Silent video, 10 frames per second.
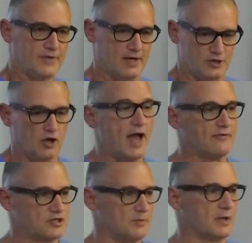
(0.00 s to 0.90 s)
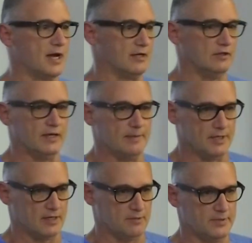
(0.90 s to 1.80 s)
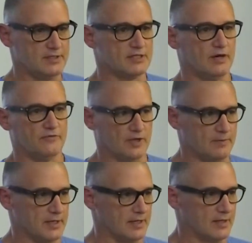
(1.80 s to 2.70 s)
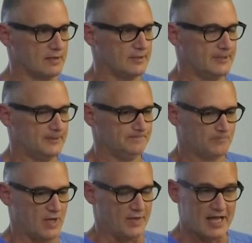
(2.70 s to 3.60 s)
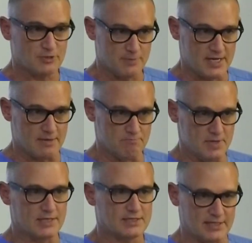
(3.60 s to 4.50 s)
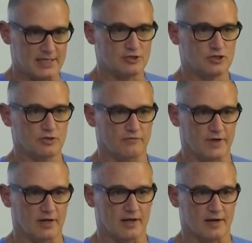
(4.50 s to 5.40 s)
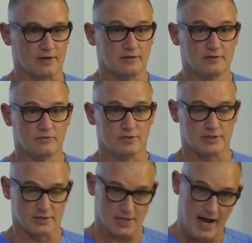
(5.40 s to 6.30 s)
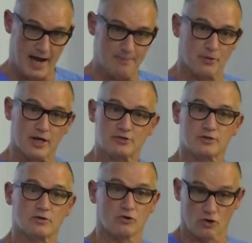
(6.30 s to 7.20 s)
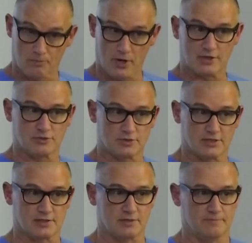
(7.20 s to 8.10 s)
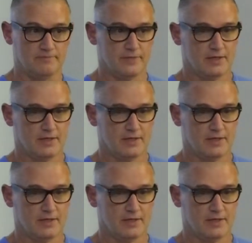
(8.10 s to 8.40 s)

And you'll have some kind of limit. It'd be self-limiting. And that's being mixed into the ventilator, which is high pressure or a pressure system